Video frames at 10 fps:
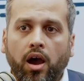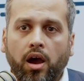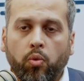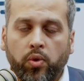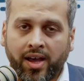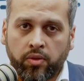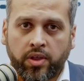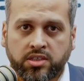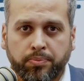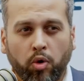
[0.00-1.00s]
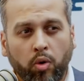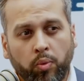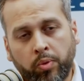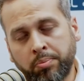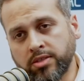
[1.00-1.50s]
Without their support, we
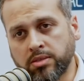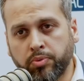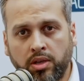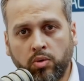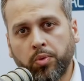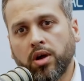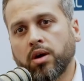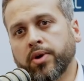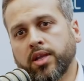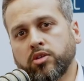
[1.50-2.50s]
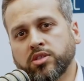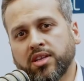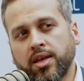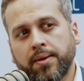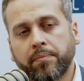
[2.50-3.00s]
wouldn't be able to bring you what we are bringing you
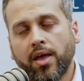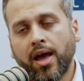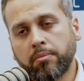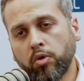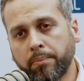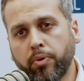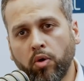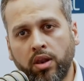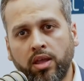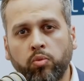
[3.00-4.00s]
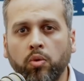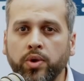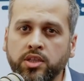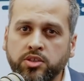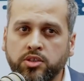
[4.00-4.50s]
today. And more importantly, what we
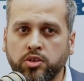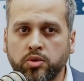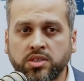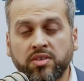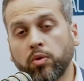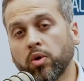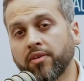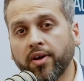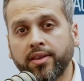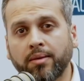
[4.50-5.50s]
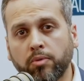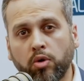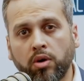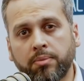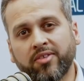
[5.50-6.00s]
need you to do is, if you want to find out
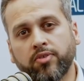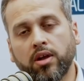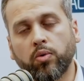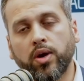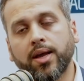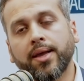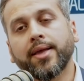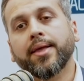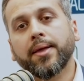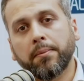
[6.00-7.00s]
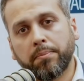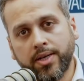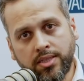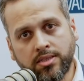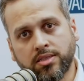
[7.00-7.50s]
more about Flyware,
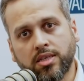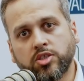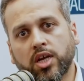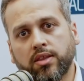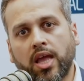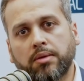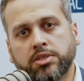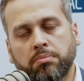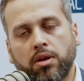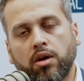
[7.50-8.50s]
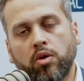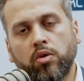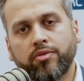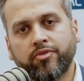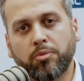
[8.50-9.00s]
please check the caption below
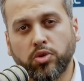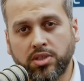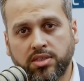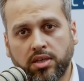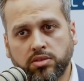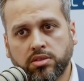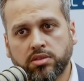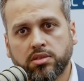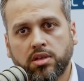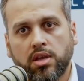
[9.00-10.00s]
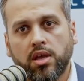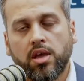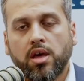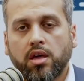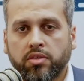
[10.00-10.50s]
for more details.
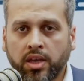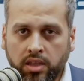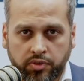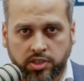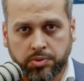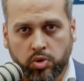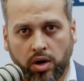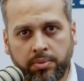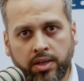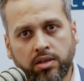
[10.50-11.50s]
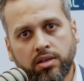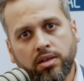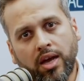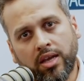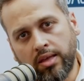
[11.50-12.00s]
Thank you for subscribing
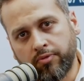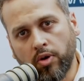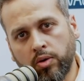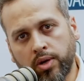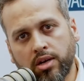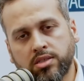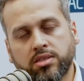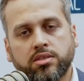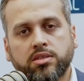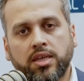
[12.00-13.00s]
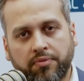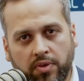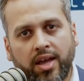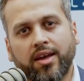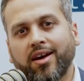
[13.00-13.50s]
and keep following us. Keep
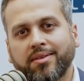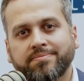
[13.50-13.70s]
flying high.